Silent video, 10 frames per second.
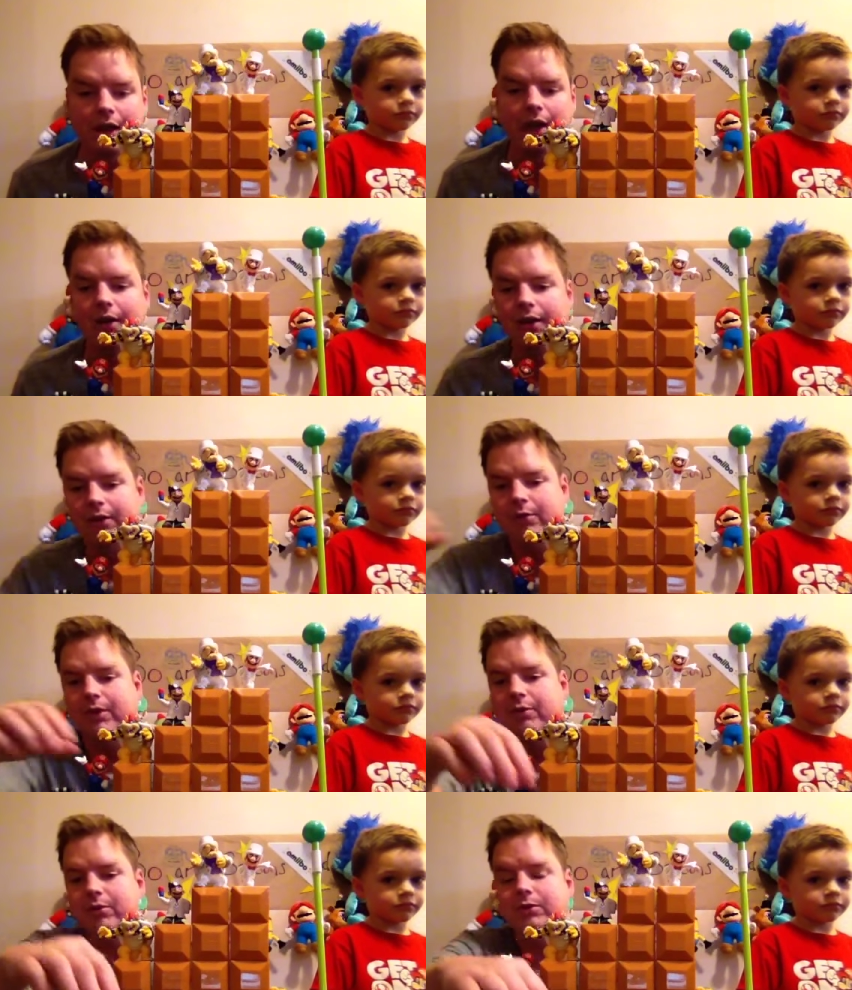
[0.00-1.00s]
Speaker 1: Uh, that's
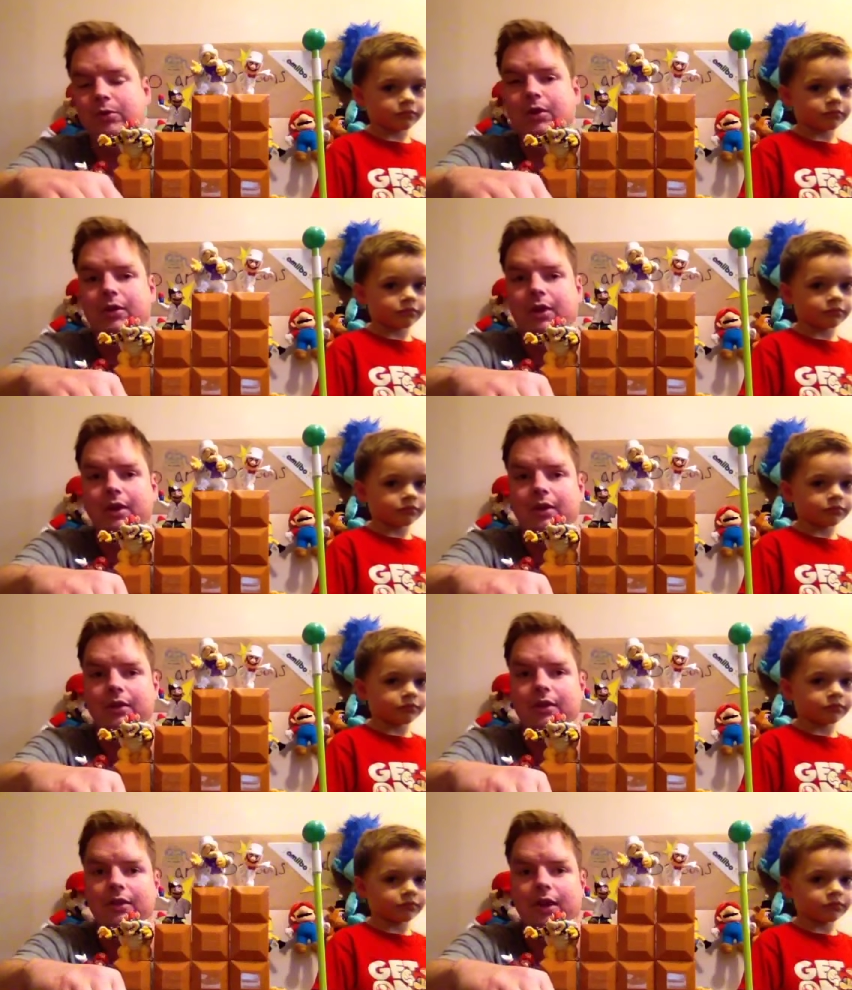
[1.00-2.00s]
what this one's for, okay?
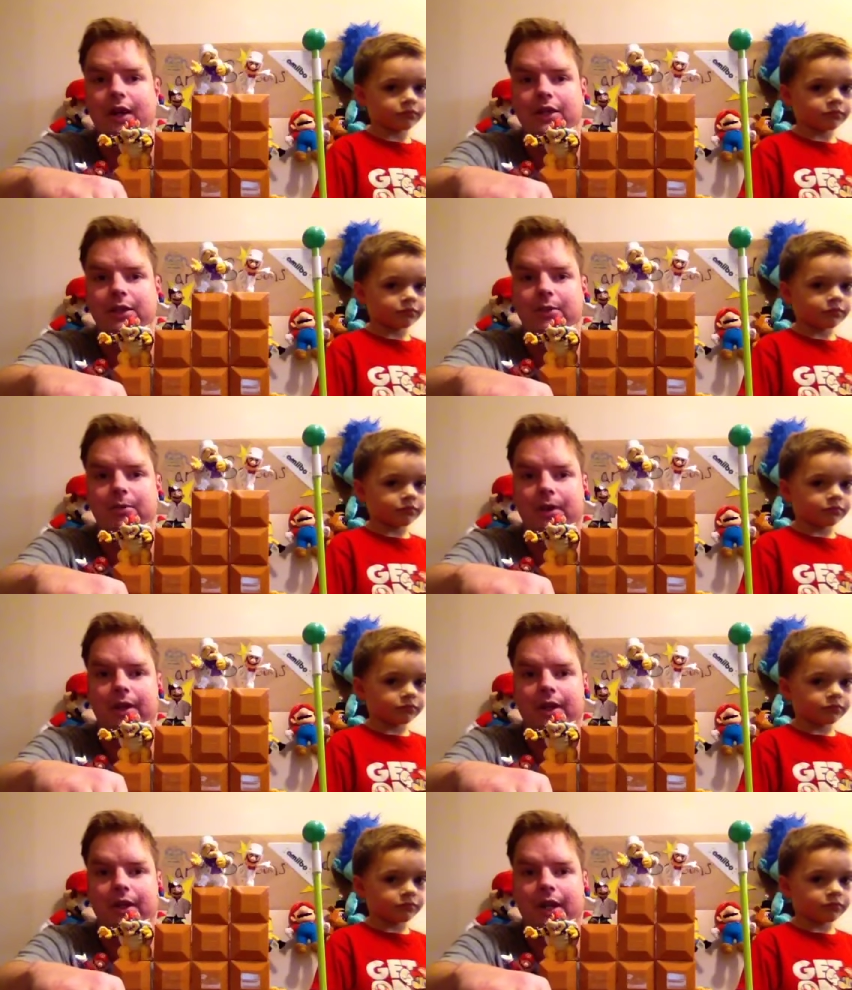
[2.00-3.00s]
actually, we
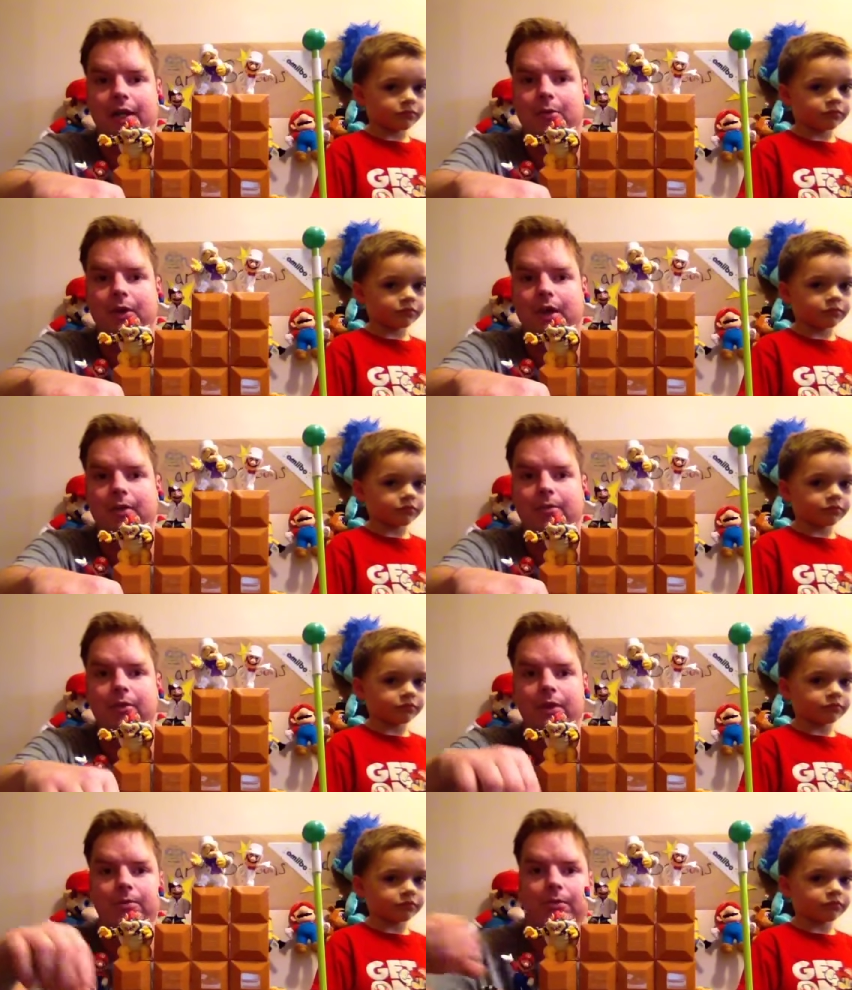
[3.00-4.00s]
bought that like animal game
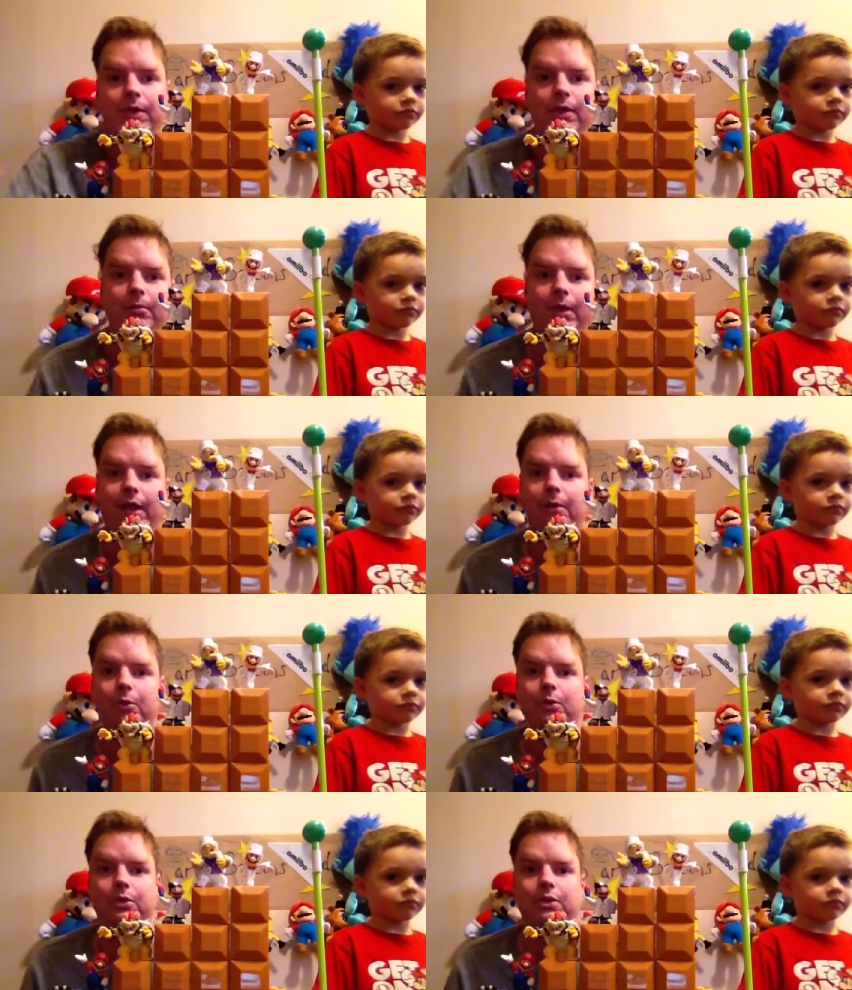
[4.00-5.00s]
where you play
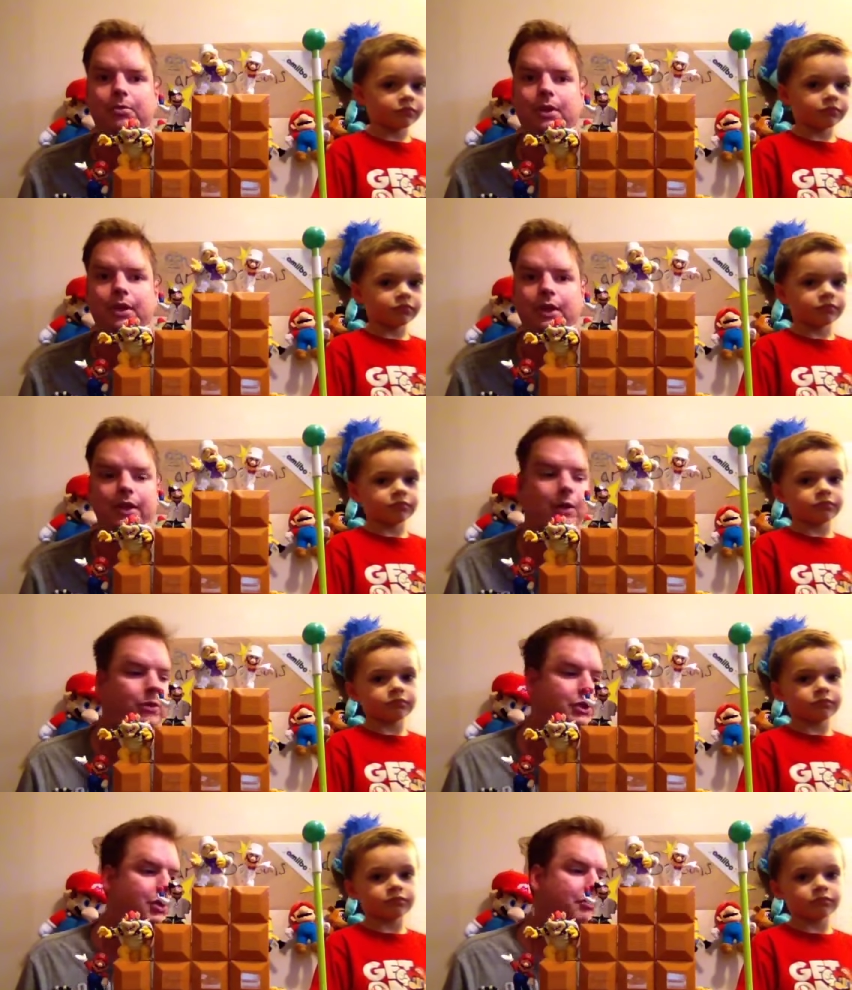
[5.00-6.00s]
animals or something like that.
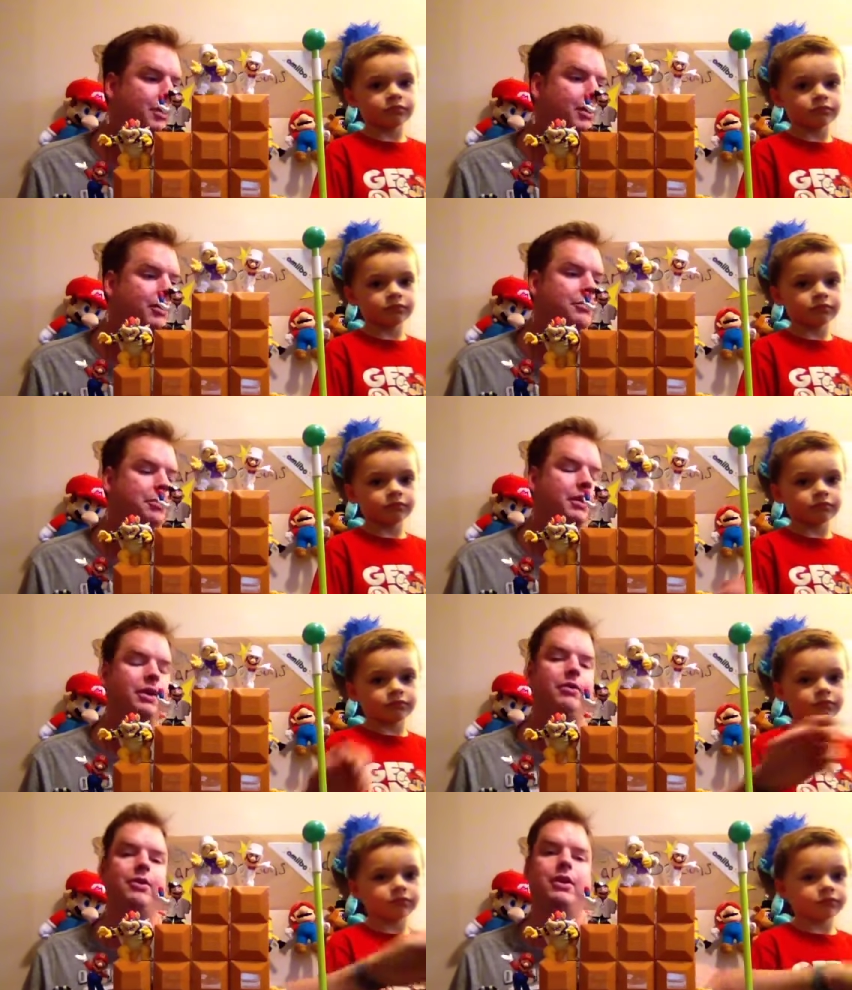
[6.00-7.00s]
That one shouldn't even count as a
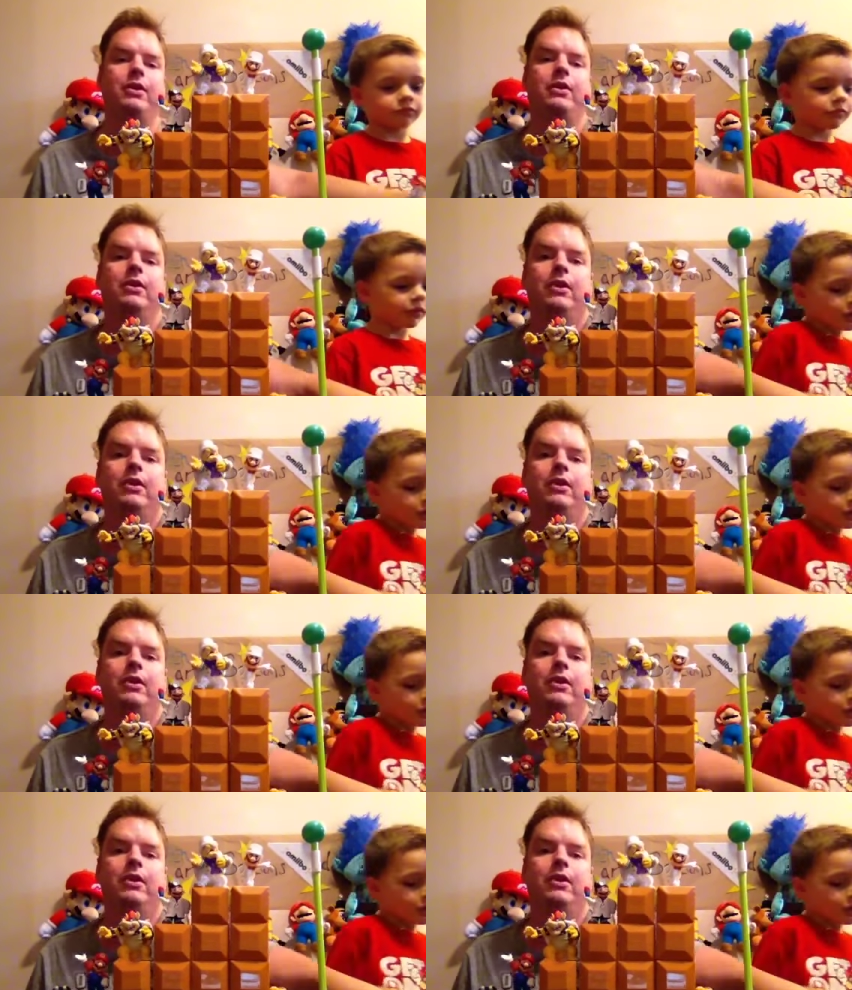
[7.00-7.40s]
pick, I don't think.